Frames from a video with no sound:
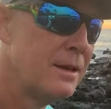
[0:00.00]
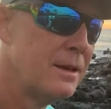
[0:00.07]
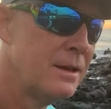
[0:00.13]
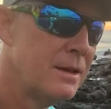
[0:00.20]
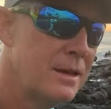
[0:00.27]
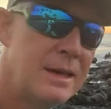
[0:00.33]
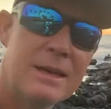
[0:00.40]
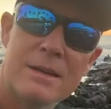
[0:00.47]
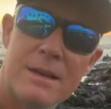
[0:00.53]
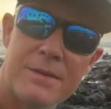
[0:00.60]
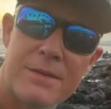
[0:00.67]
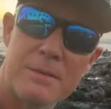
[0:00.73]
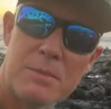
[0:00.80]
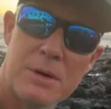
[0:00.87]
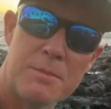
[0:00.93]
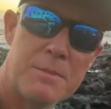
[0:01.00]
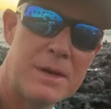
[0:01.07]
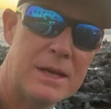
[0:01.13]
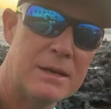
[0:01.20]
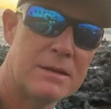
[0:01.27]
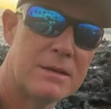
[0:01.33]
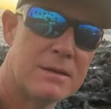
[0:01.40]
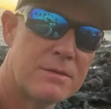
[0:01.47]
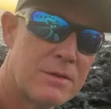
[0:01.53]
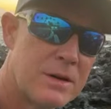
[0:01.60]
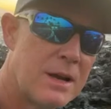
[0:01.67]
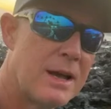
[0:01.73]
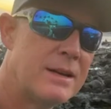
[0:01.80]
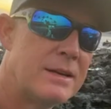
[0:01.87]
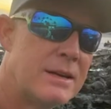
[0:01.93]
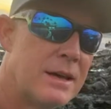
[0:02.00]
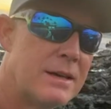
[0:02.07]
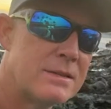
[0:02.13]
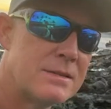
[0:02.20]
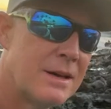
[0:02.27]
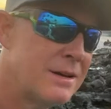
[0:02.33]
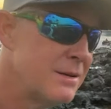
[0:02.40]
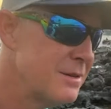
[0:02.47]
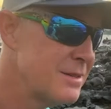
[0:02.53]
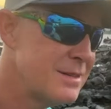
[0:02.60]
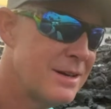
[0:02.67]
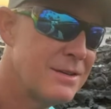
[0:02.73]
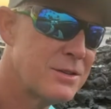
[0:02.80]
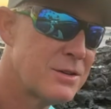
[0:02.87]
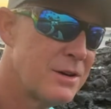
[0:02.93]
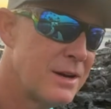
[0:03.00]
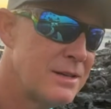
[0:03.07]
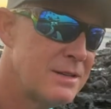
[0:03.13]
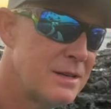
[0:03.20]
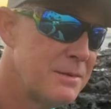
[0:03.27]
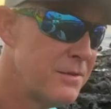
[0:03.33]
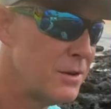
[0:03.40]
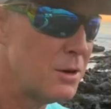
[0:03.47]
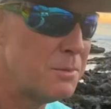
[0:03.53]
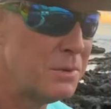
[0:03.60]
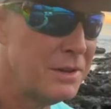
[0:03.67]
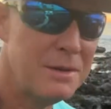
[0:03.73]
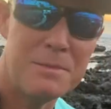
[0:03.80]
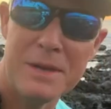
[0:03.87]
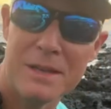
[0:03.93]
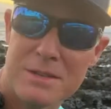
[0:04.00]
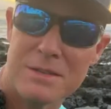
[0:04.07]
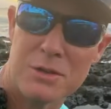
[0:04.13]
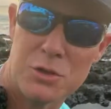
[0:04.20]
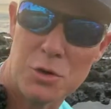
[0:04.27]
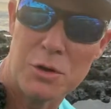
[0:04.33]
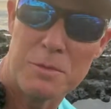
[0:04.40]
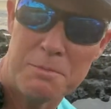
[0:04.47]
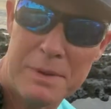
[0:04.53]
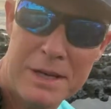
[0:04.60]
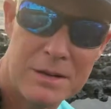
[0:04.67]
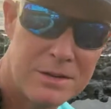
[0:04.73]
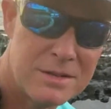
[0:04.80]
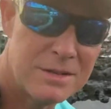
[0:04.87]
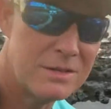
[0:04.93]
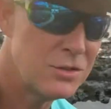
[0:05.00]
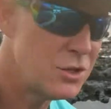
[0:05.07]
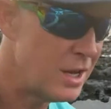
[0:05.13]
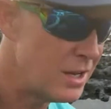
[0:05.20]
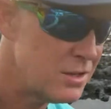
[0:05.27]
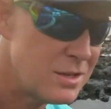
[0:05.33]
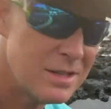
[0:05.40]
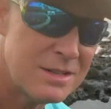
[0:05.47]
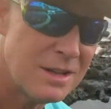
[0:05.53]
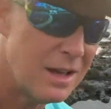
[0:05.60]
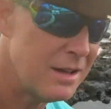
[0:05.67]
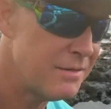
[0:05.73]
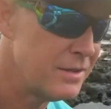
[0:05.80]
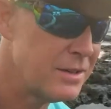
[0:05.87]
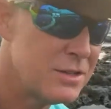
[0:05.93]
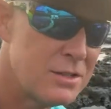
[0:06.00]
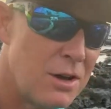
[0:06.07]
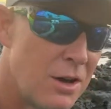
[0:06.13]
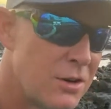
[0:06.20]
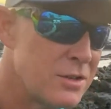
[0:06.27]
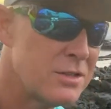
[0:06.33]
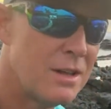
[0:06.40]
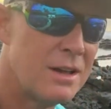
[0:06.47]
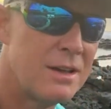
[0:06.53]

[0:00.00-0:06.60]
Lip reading: Eat nothing but meat for 90 days. I know it sounds crazy. If you don't believe me, listen to Jordan Peterson, changed his life and his daughter's life.